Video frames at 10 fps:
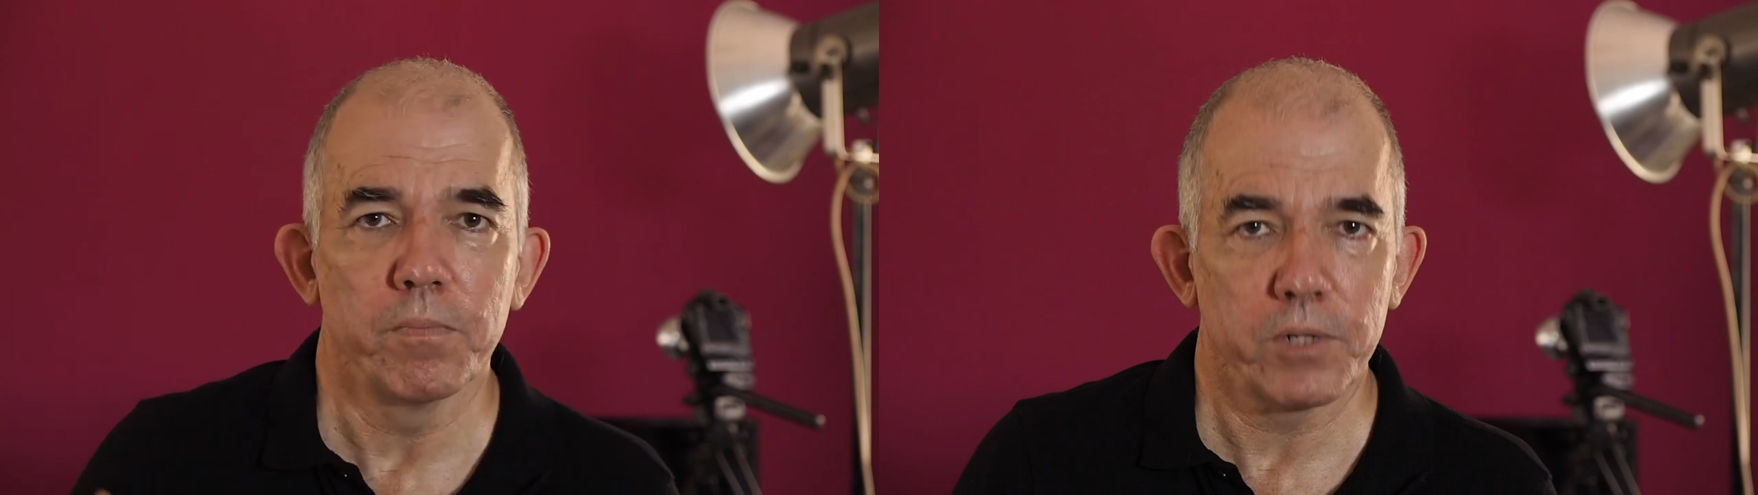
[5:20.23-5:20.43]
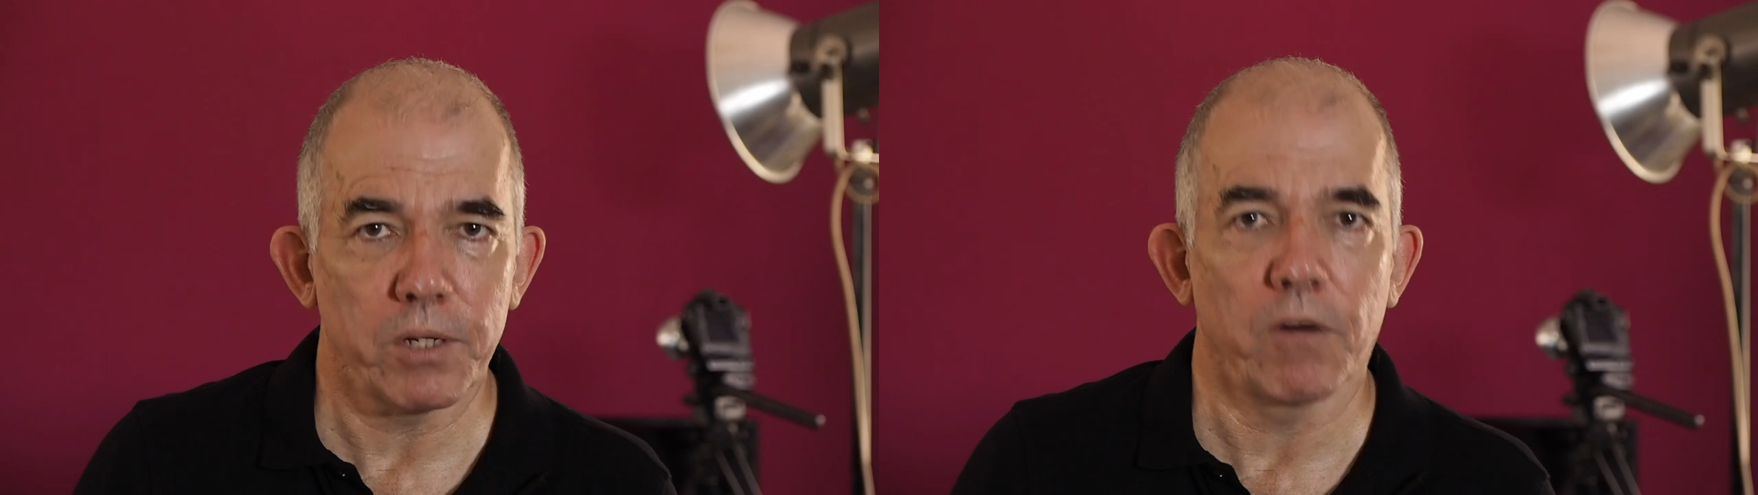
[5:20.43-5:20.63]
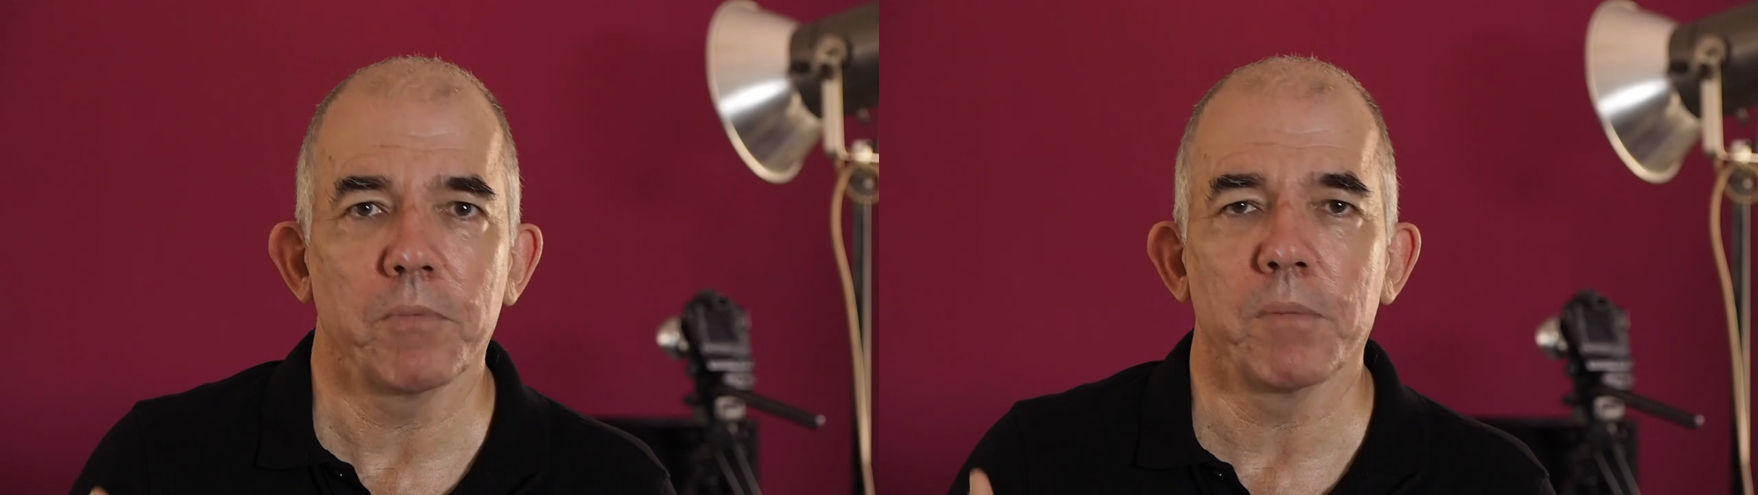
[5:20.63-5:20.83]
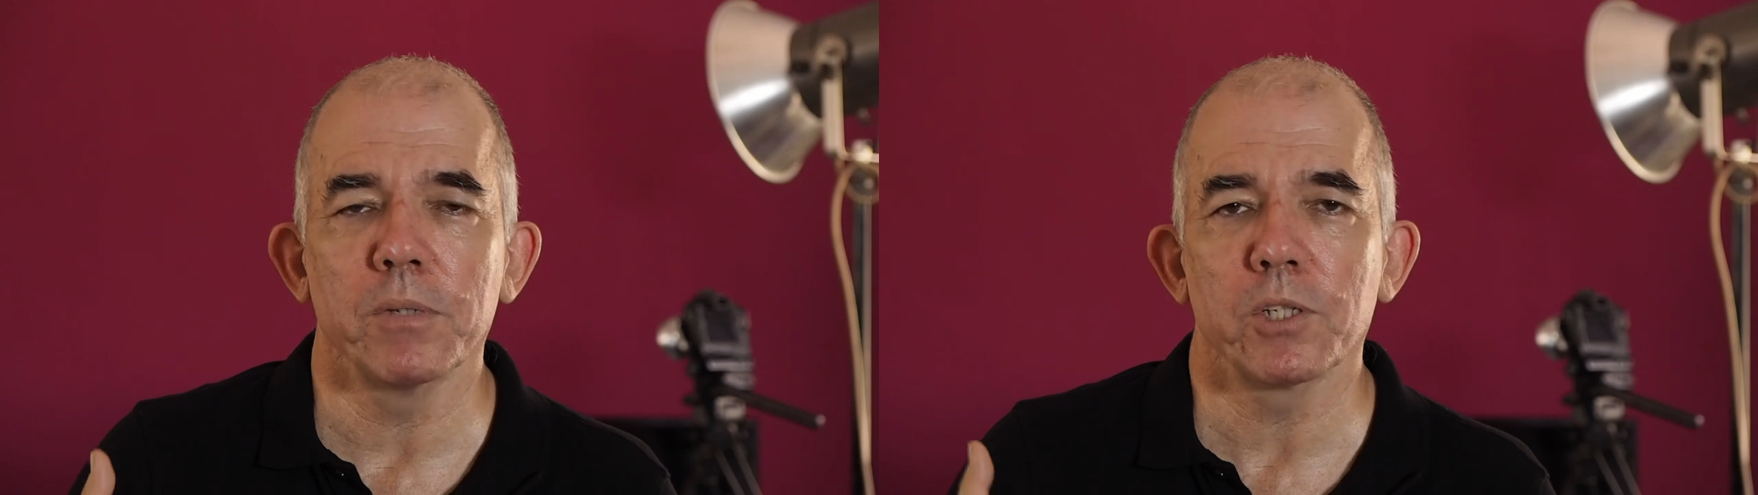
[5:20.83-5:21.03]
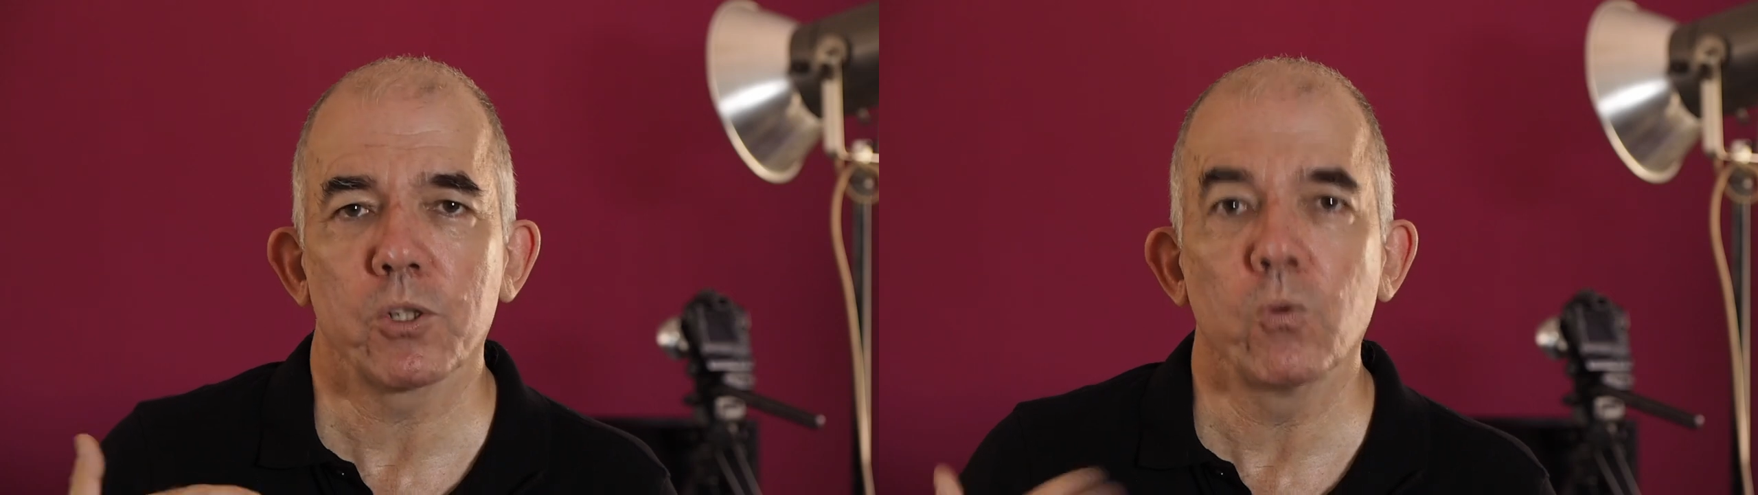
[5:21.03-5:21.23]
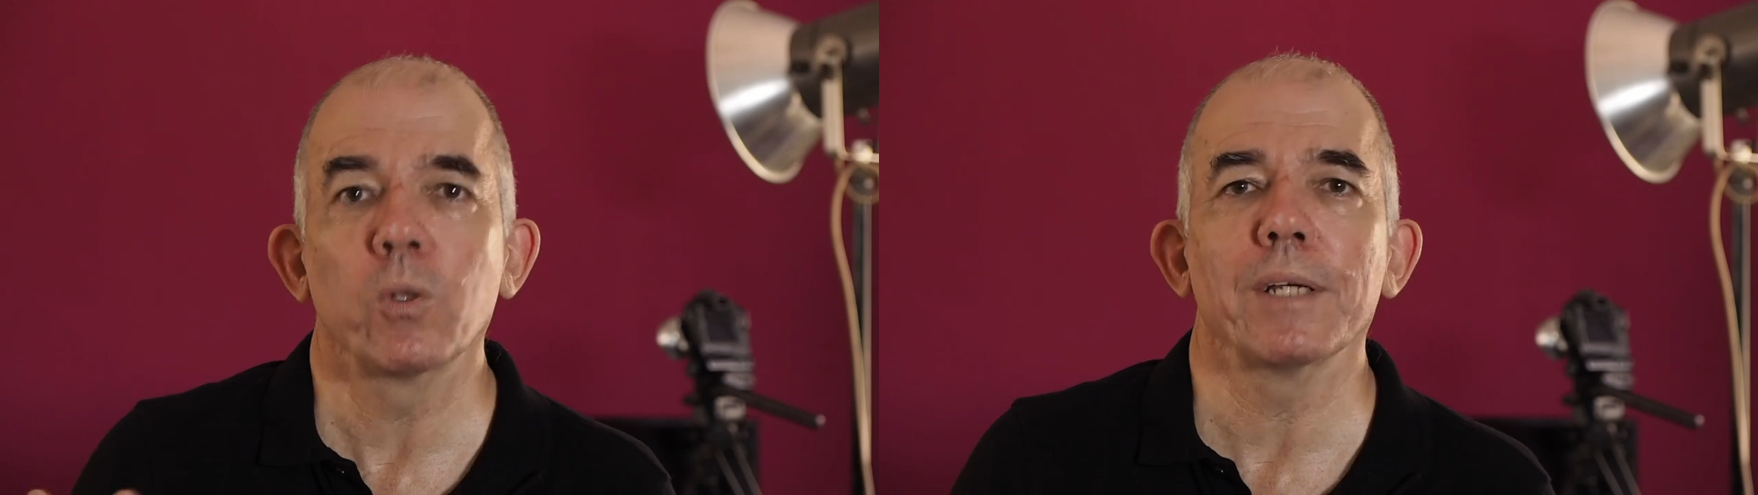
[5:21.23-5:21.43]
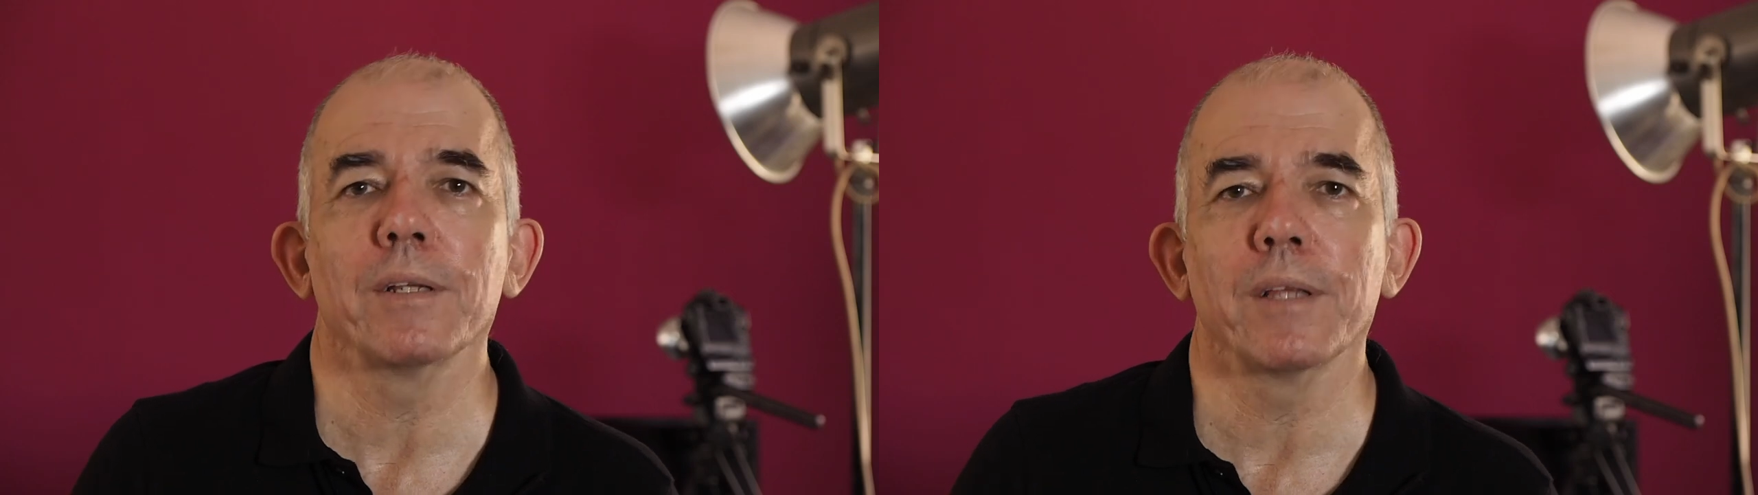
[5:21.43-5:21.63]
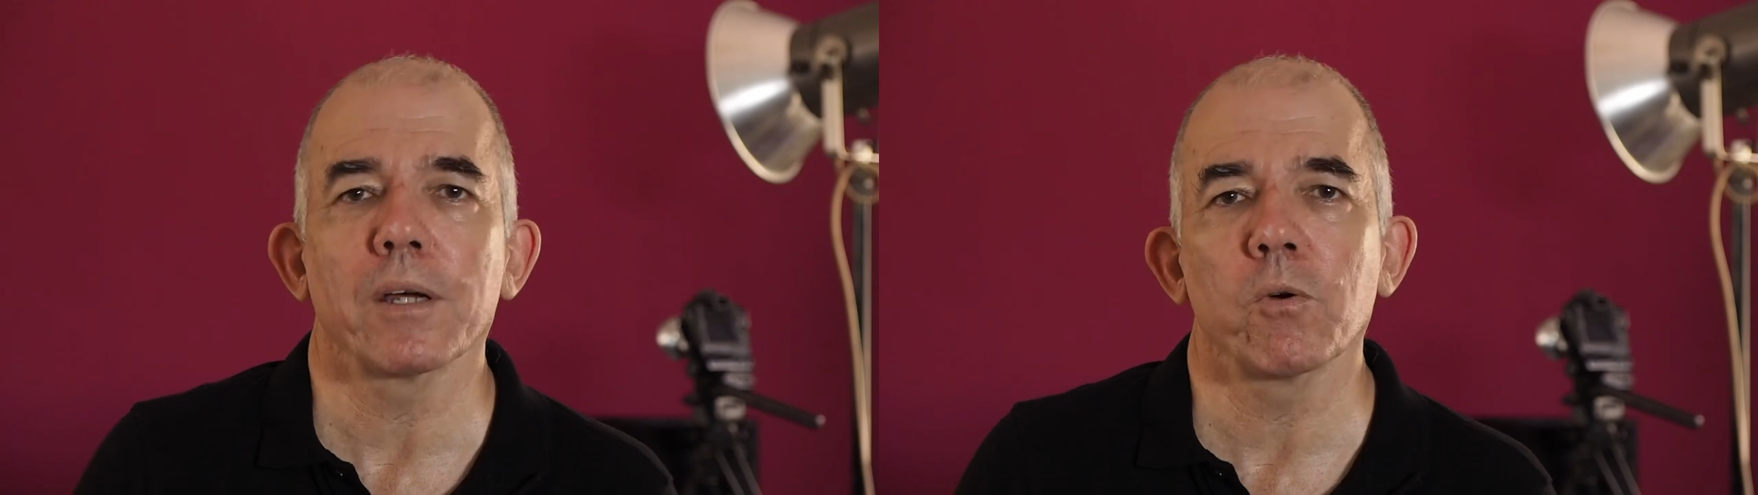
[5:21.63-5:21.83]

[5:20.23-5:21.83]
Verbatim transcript: staff members schooled in the